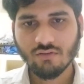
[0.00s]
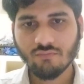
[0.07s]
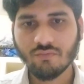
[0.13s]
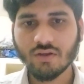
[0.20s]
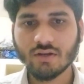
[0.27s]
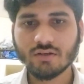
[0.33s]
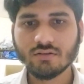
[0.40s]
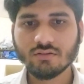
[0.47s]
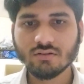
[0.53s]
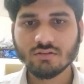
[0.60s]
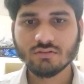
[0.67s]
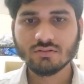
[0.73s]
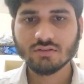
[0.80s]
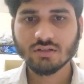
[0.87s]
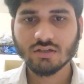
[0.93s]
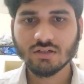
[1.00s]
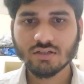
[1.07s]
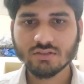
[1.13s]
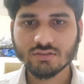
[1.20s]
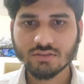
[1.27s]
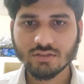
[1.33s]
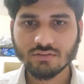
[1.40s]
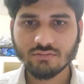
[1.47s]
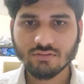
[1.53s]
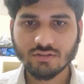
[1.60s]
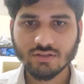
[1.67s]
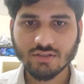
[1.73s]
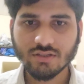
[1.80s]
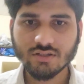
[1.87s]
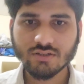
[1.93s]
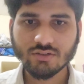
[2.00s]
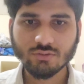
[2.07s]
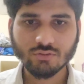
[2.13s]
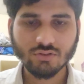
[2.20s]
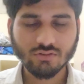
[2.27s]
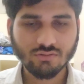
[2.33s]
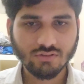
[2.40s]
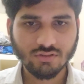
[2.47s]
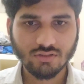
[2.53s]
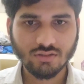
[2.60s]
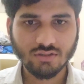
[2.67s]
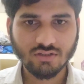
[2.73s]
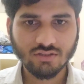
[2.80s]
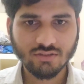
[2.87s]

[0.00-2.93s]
when the earth is near to the sun,